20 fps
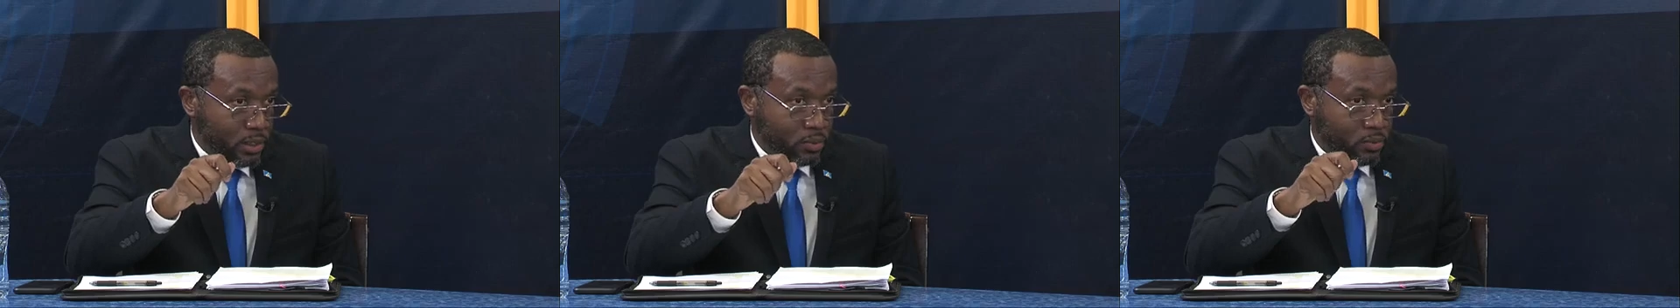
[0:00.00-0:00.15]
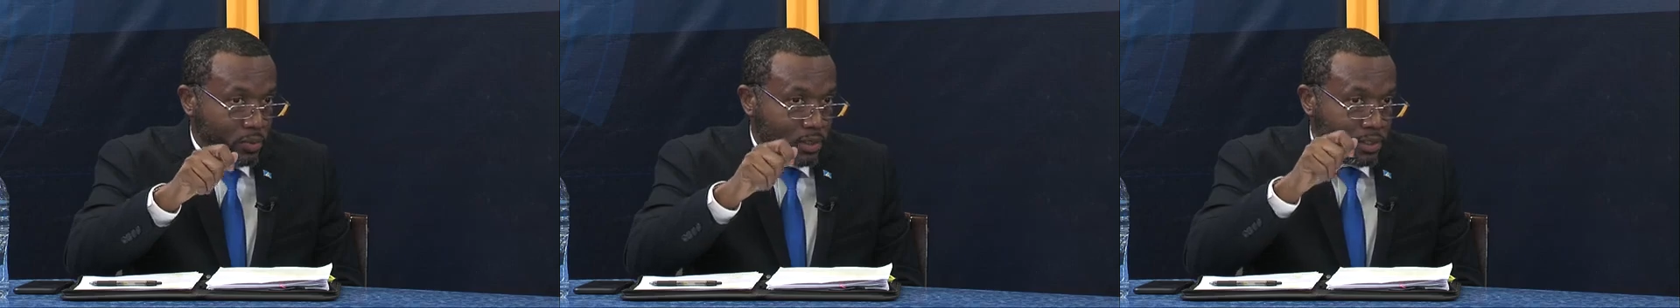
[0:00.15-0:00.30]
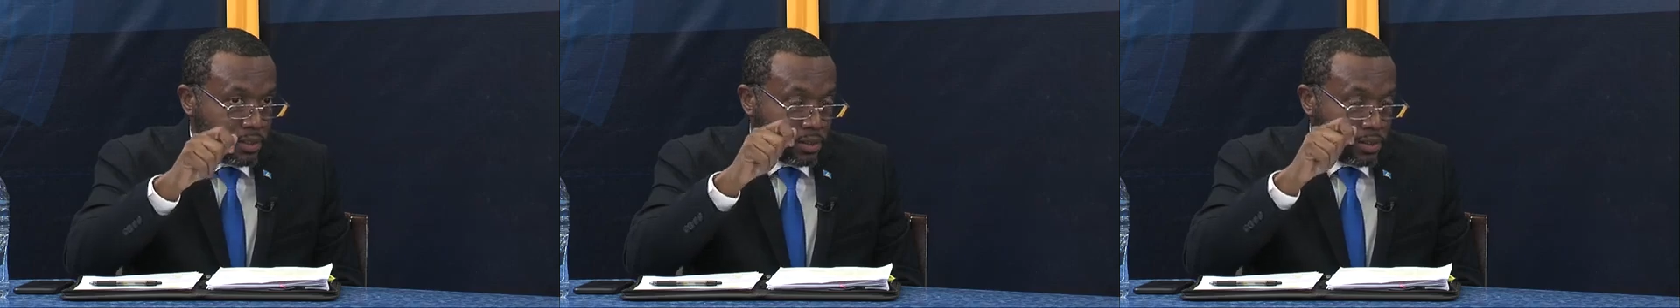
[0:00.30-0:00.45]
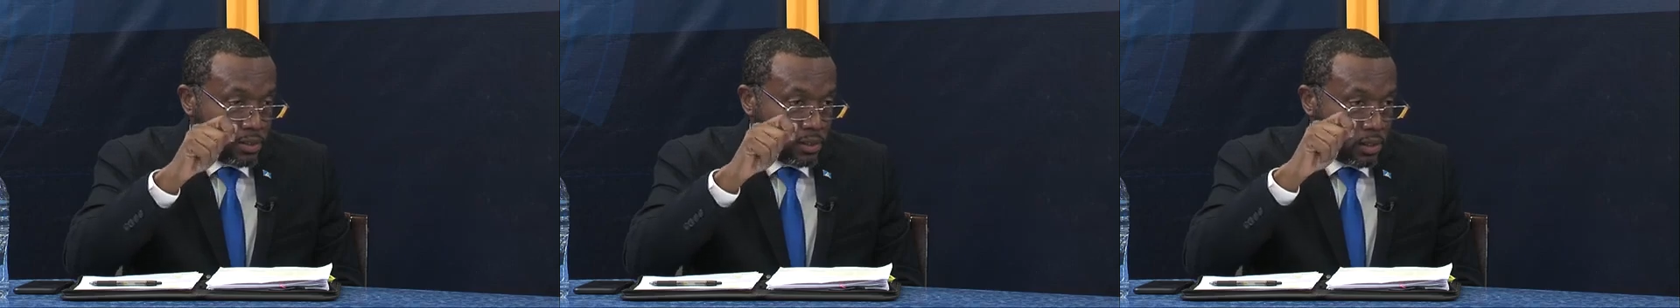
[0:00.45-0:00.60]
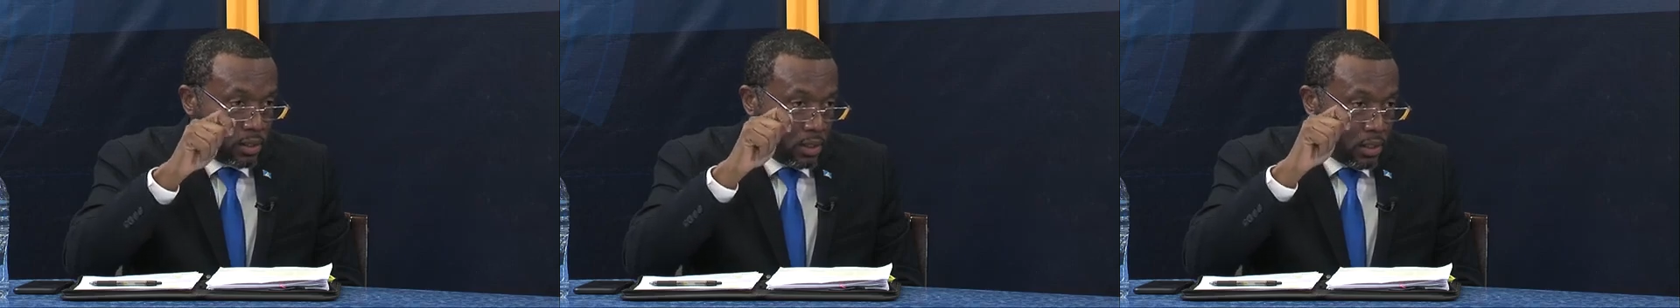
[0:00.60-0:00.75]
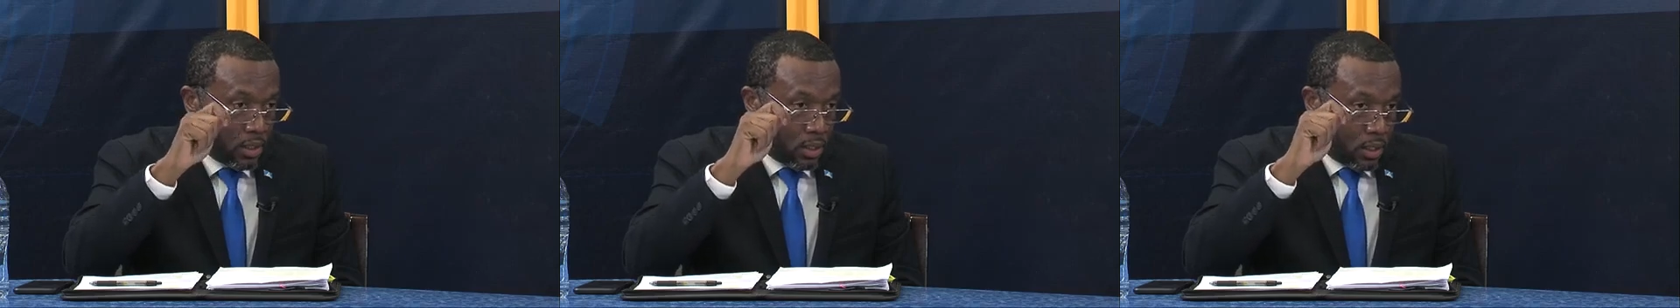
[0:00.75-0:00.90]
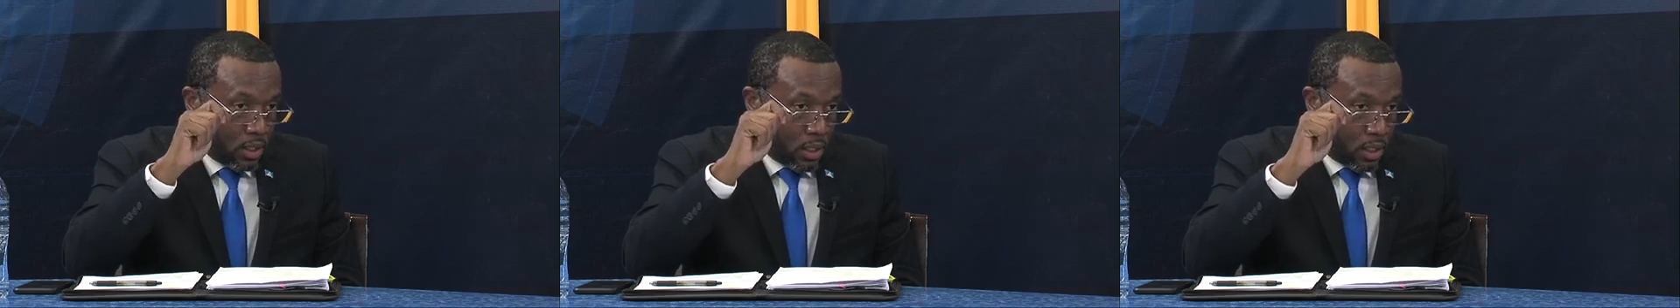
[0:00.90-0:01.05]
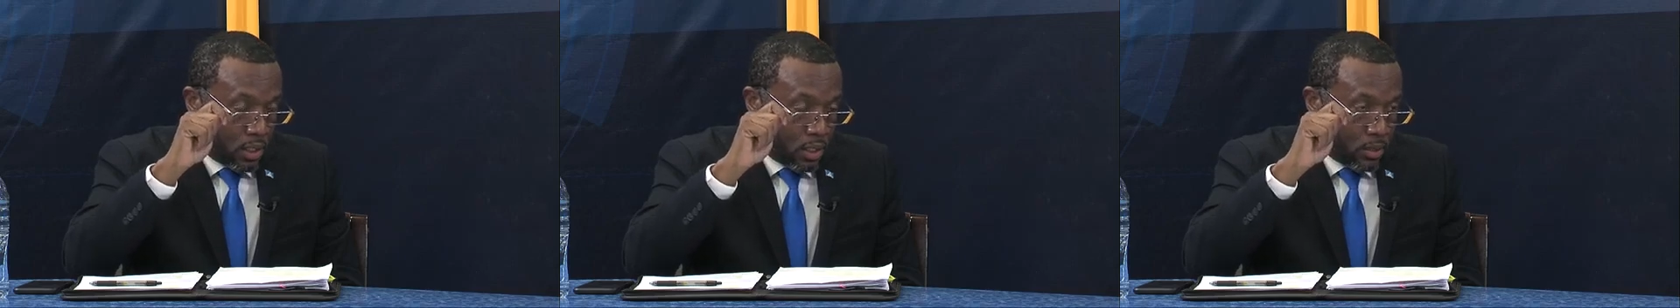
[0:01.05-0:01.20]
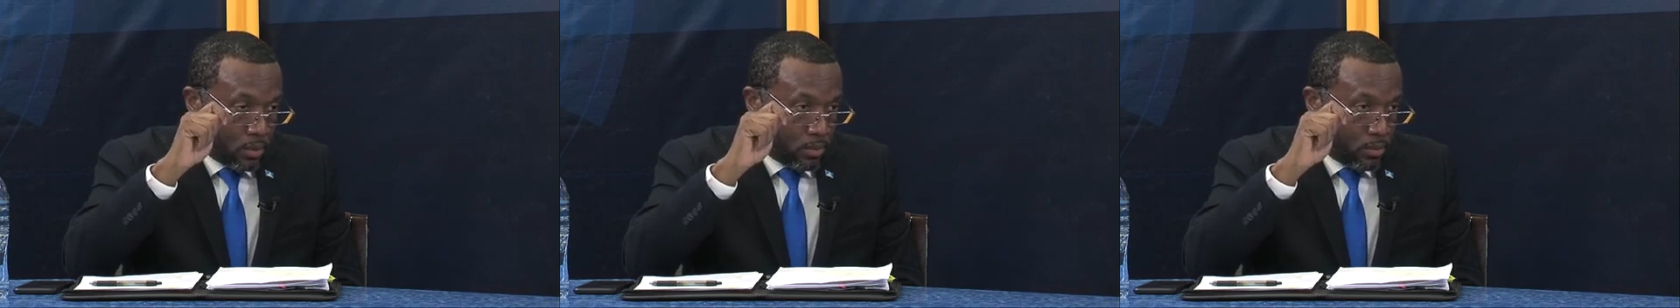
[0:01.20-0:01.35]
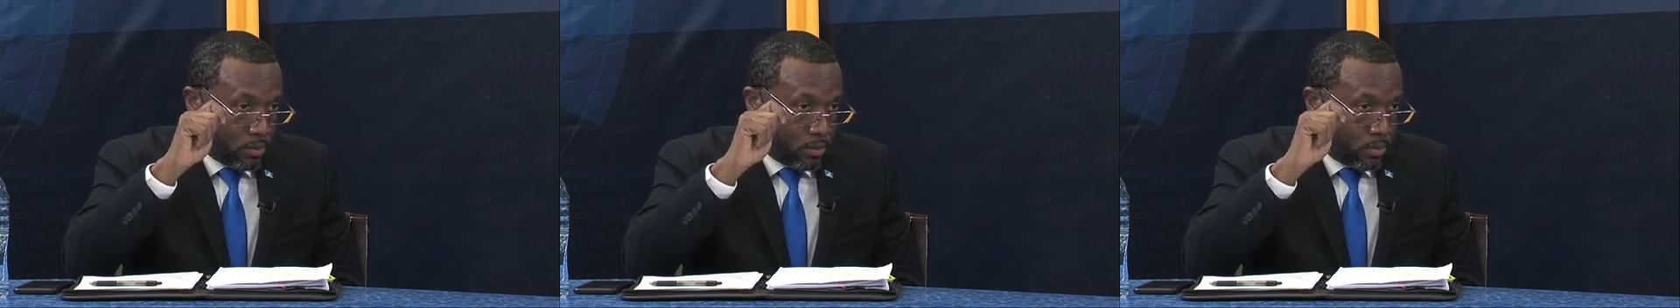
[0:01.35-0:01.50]
it was
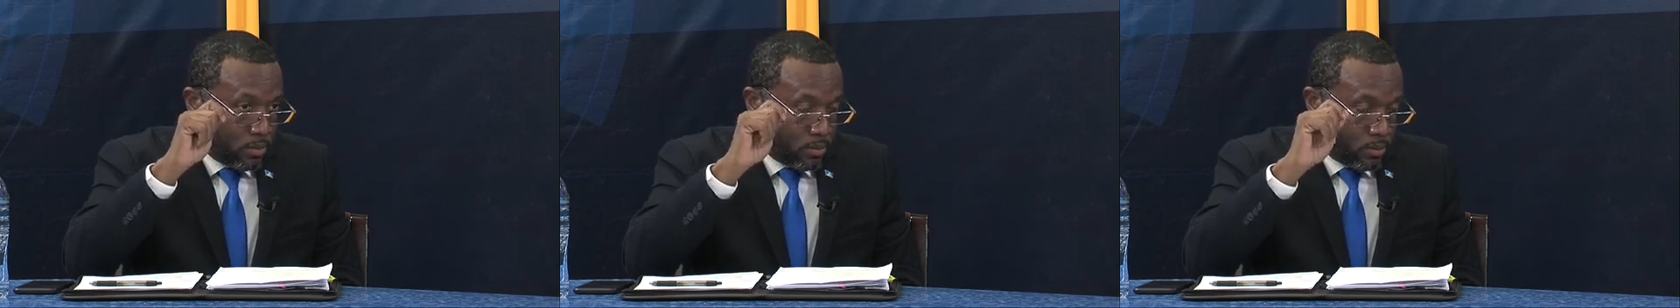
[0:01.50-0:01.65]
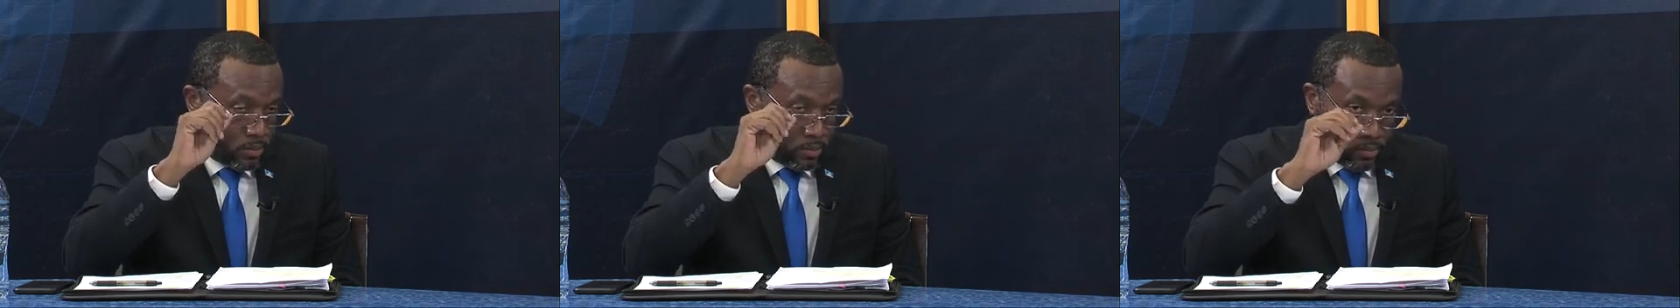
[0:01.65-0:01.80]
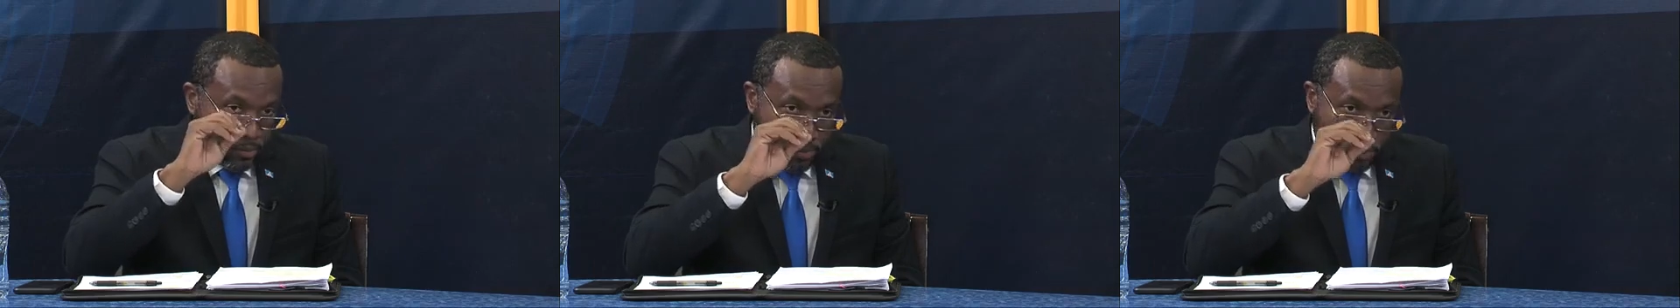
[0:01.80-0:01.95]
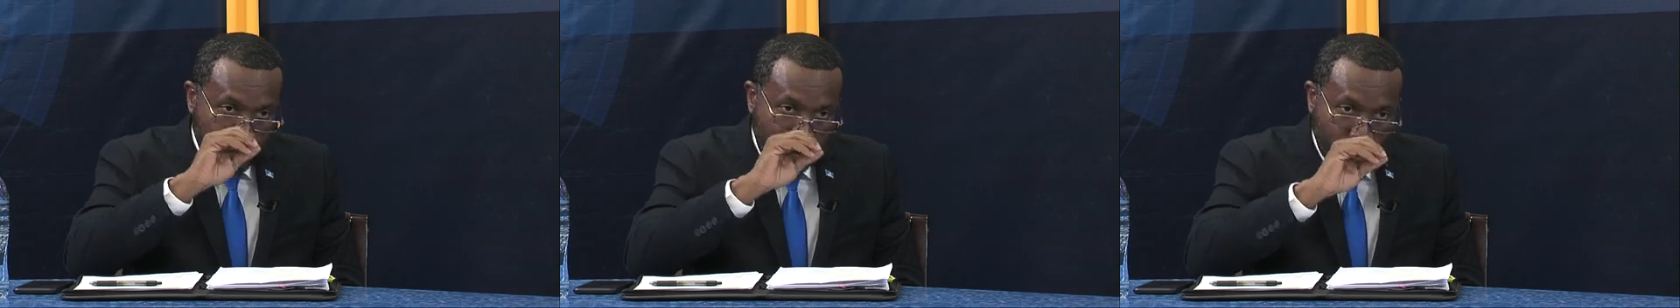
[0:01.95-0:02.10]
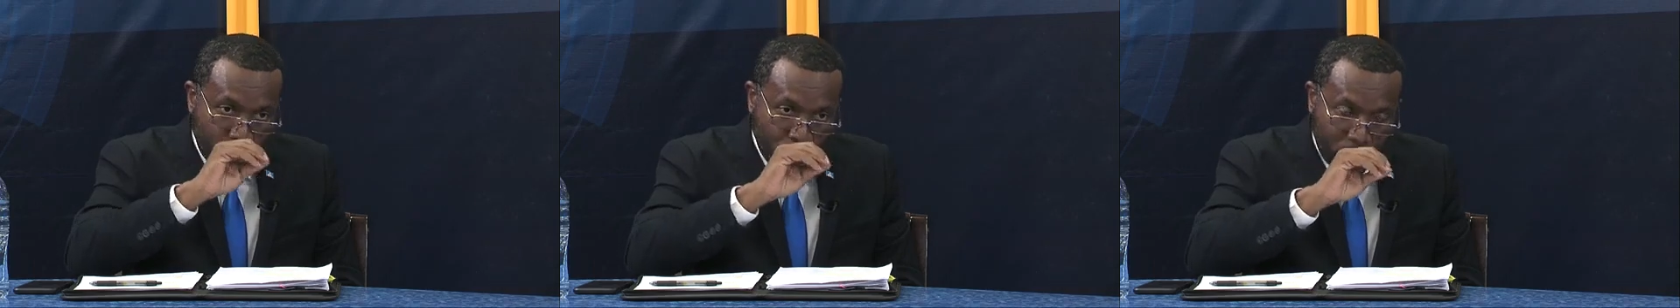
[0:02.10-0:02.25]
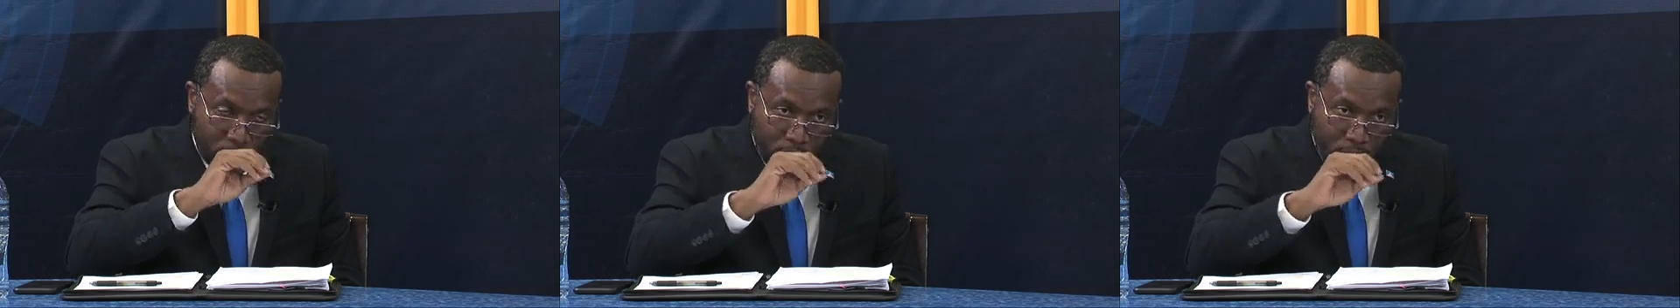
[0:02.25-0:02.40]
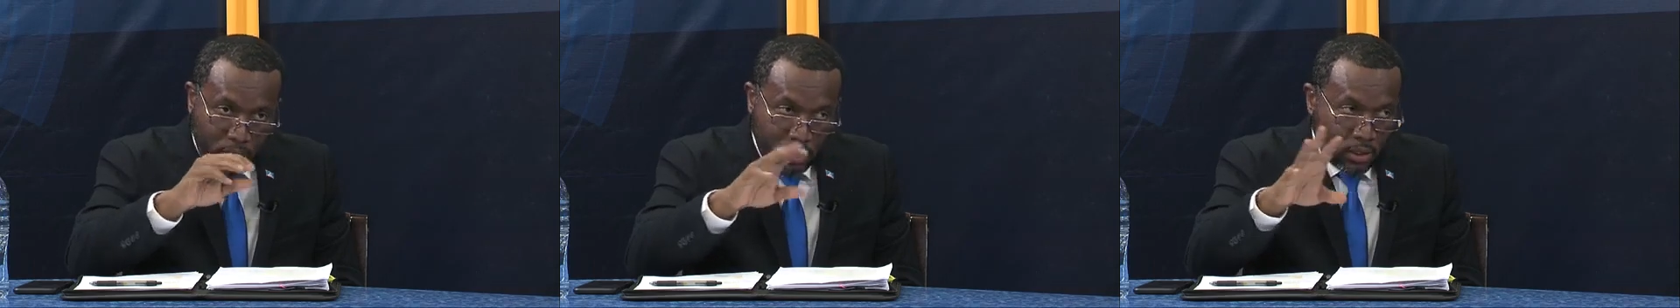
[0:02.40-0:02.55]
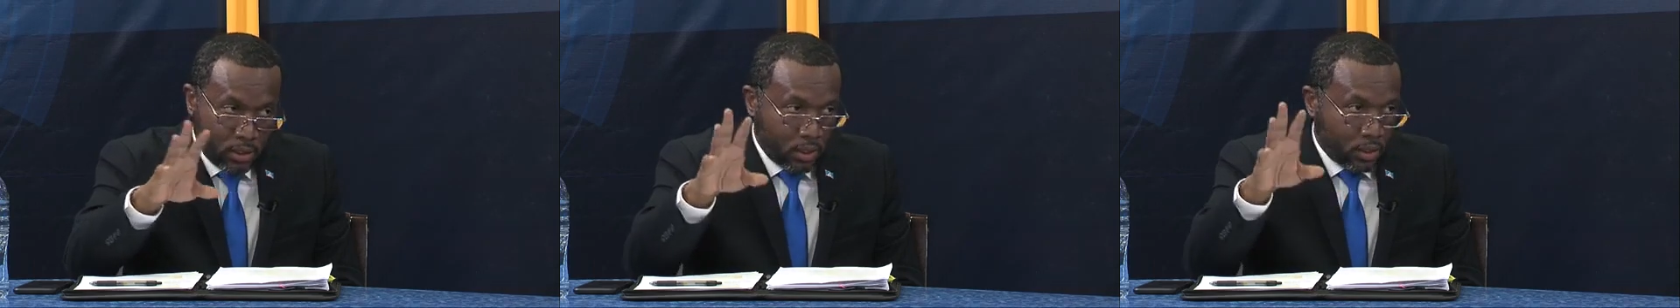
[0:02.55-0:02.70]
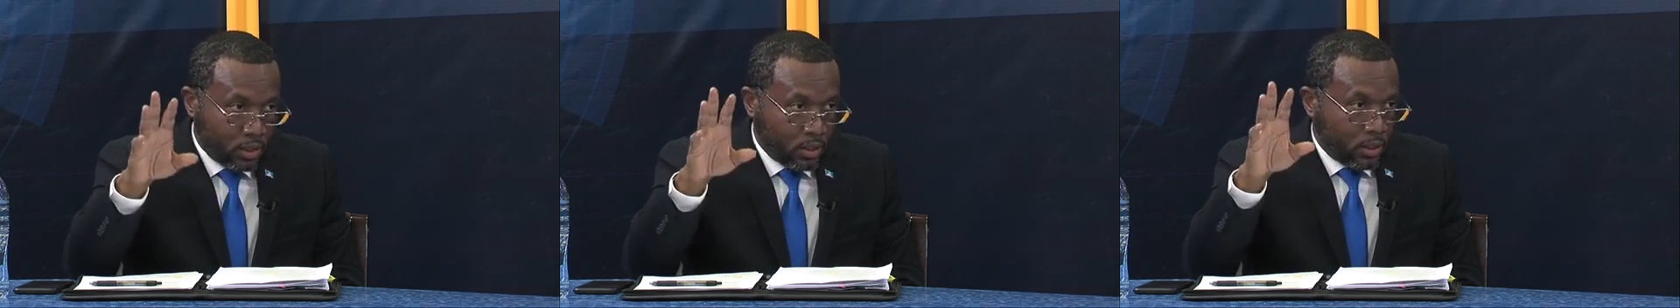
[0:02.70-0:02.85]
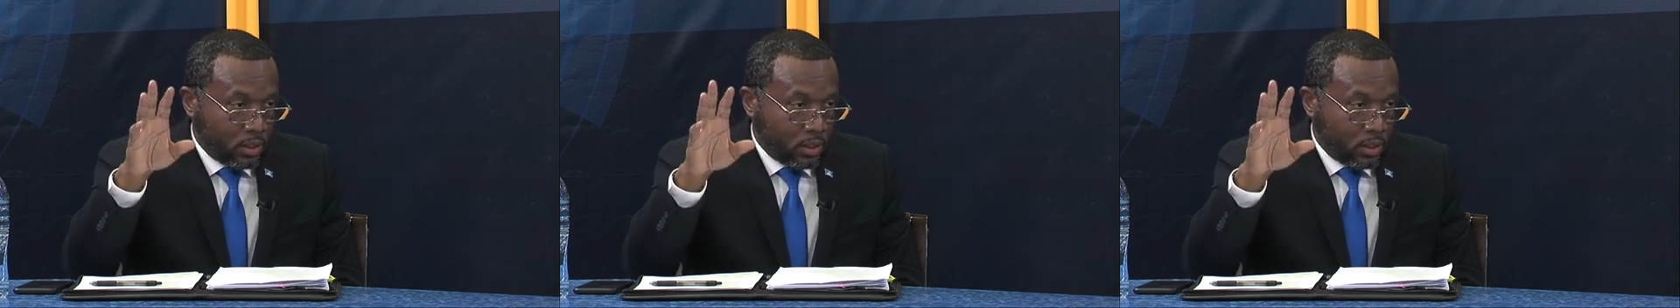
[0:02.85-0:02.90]
duly